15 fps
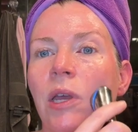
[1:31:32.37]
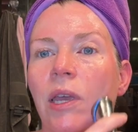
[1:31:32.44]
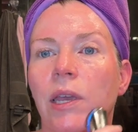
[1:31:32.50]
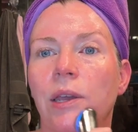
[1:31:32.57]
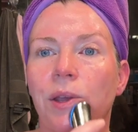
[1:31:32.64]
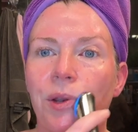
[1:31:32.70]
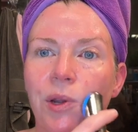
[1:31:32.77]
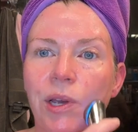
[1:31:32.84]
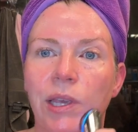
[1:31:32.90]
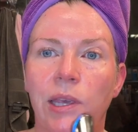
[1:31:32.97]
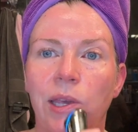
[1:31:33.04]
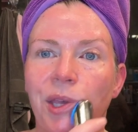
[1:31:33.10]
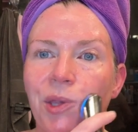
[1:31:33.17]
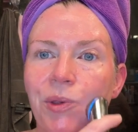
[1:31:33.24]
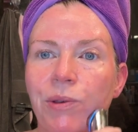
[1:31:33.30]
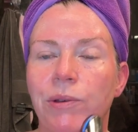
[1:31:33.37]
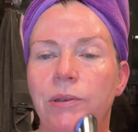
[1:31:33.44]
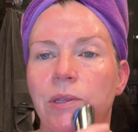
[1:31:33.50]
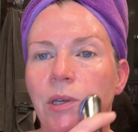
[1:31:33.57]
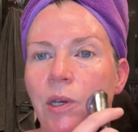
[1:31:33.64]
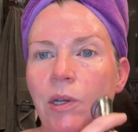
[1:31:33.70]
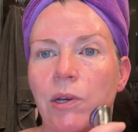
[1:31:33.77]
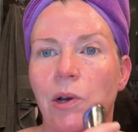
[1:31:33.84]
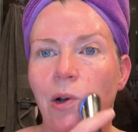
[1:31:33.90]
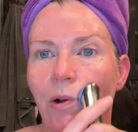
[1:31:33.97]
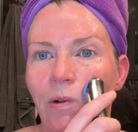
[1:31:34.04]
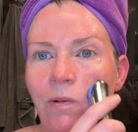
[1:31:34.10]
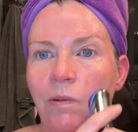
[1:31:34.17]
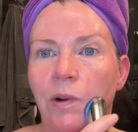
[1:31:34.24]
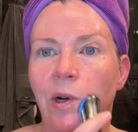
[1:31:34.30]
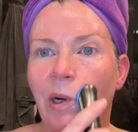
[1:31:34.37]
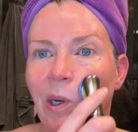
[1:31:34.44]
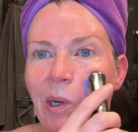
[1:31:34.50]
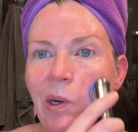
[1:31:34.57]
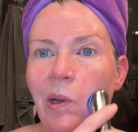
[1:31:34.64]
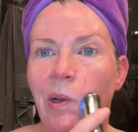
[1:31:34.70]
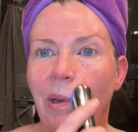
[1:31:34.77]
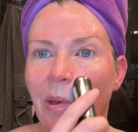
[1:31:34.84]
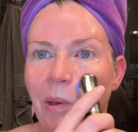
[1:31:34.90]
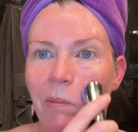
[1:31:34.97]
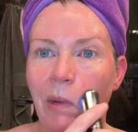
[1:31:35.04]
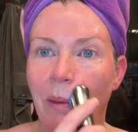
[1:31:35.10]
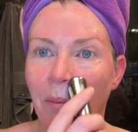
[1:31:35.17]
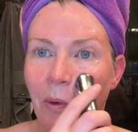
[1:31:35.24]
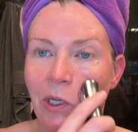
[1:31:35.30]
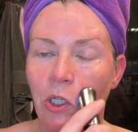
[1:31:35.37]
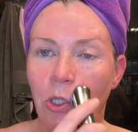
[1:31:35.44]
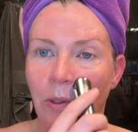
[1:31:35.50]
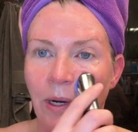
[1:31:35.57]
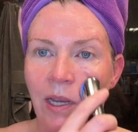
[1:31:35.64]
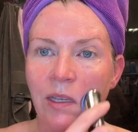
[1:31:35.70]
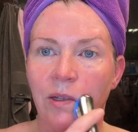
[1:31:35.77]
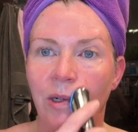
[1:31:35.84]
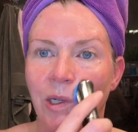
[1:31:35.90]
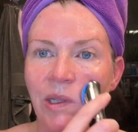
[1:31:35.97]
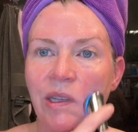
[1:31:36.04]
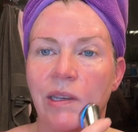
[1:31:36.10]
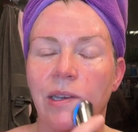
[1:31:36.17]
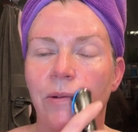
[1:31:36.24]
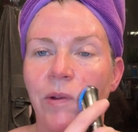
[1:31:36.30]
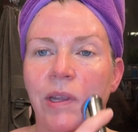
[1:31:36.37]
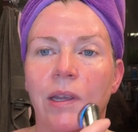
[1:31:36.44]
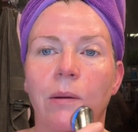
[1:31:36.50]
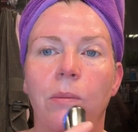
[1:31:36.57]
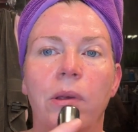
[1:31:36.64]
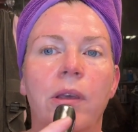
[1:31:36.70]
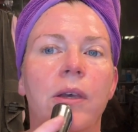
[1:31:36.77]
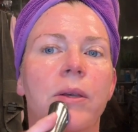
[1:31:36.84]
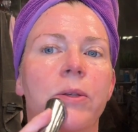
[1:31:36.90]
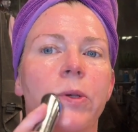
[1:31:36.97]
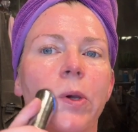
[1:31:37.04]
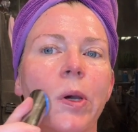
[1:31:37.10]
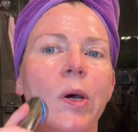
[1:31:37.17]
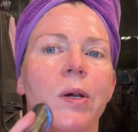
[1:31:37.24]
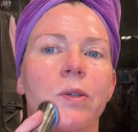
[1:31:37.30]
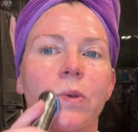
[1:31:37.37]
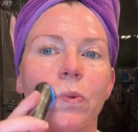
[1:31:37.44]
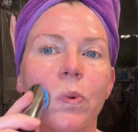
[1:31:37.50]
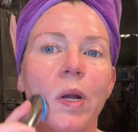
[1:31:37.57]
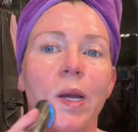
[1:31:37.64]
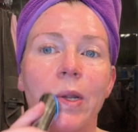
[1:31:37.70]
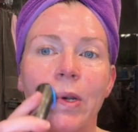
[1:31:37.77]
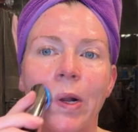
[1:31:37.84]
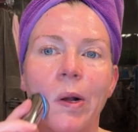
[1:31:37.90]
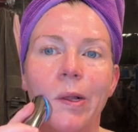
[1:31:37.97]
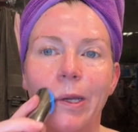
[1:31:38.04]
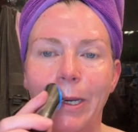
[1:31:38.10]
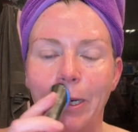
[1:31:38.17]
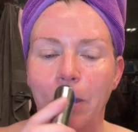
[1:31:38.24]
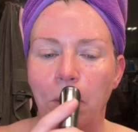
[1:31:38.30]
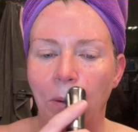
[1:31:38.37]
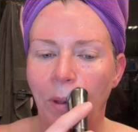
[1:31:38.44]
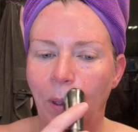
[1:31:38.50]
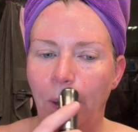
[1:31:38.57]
And I can't use it over my moisturizer in the evening because it has retinol in it.